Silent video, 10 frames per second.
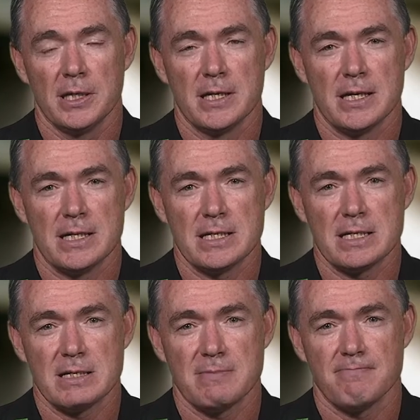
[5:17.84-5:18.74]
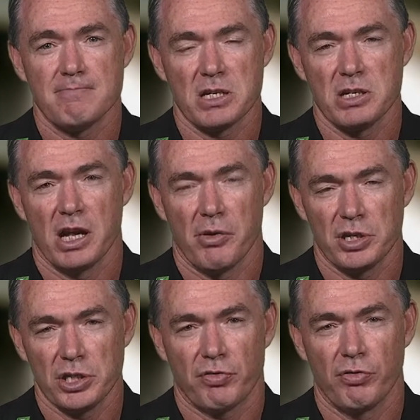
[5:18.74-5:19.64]
Um, you know, and
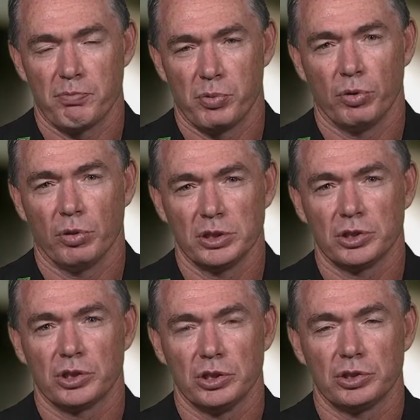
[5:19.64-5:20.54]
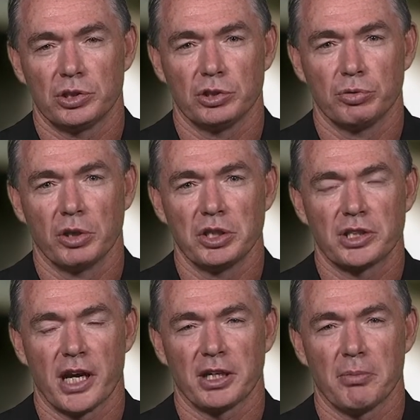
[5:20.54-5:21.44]
his football is, is, is, really
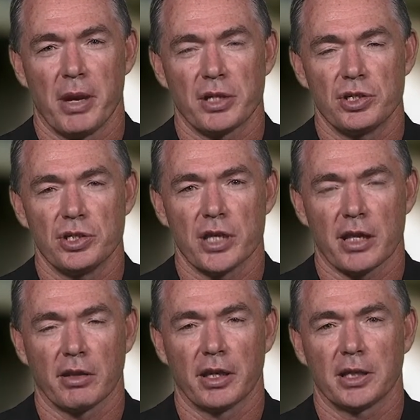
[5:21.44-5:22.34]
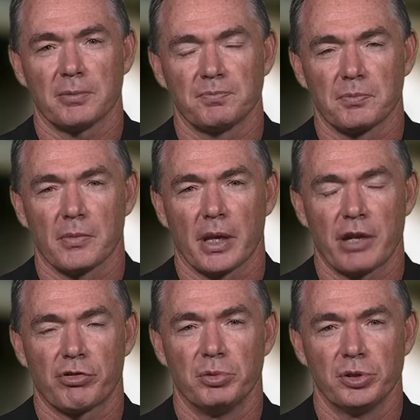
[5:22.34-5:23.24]
starting to match his athletic
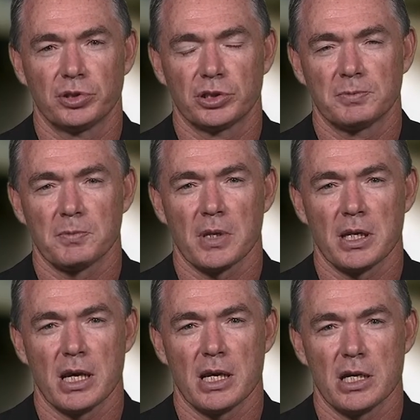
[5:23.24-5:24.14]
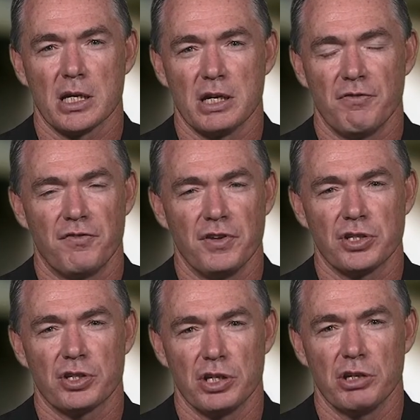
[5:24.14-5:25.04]
attributes. Uh, he
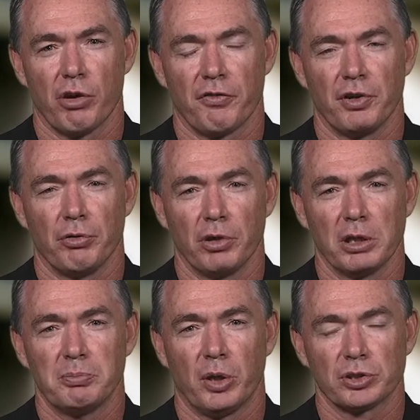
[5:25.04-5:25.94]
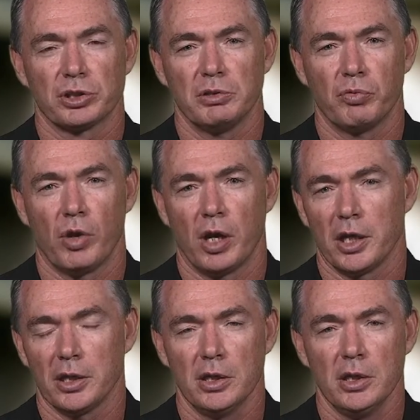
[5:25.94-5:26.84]
finished the year off in a really positive
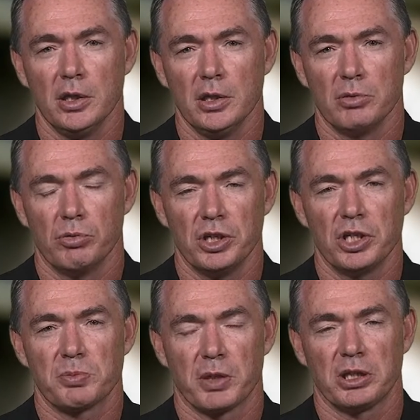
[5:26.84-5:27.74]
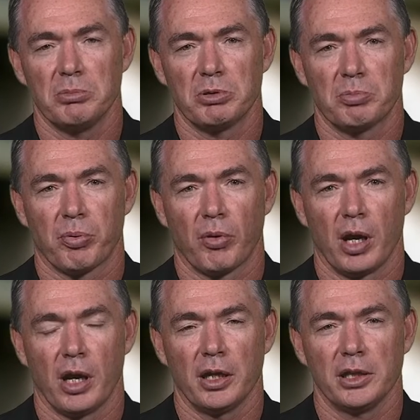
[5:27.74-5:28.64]
way. We'd expect him to
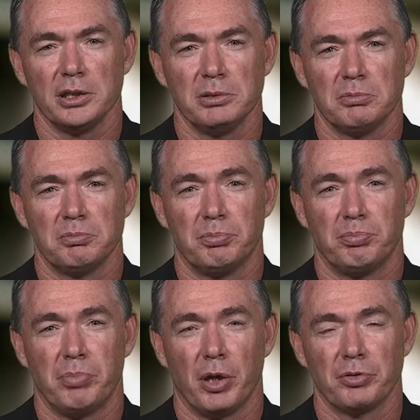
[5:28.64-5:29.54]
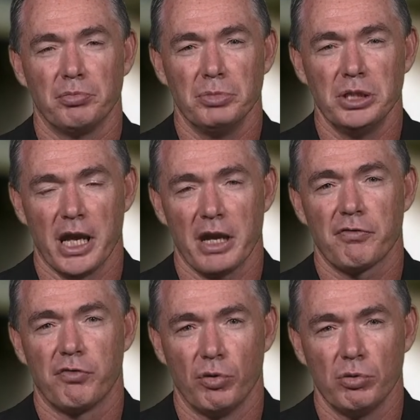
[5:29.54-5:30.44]
play both mid and
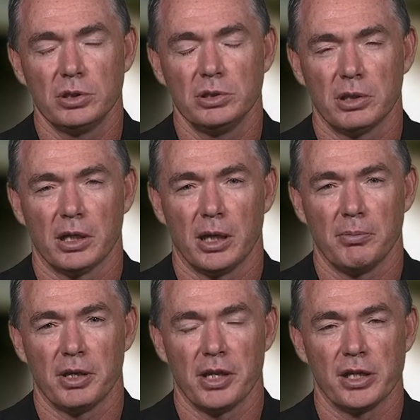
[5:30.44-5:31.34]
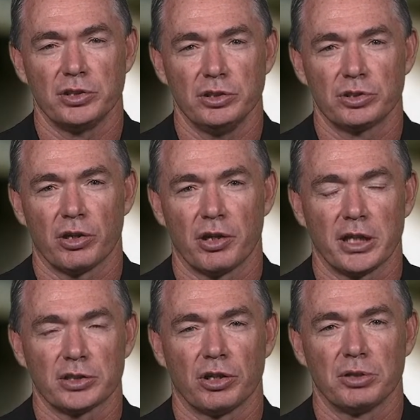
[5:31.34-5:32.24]
forward, um, and that is inside,
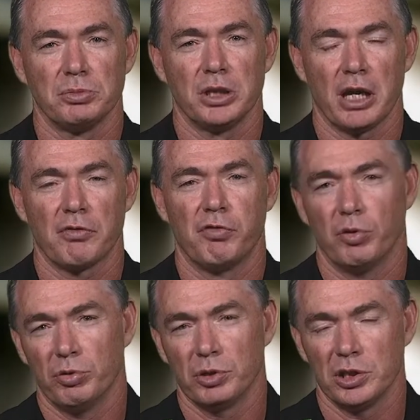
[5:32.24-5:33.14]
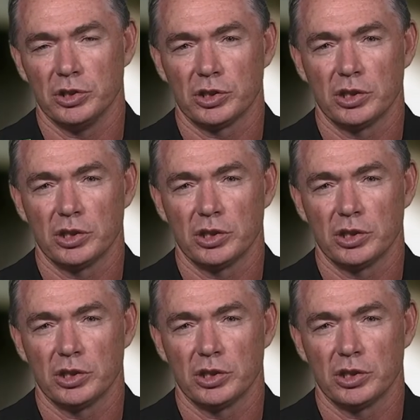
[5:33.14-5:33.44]
outside, mid and forward. He's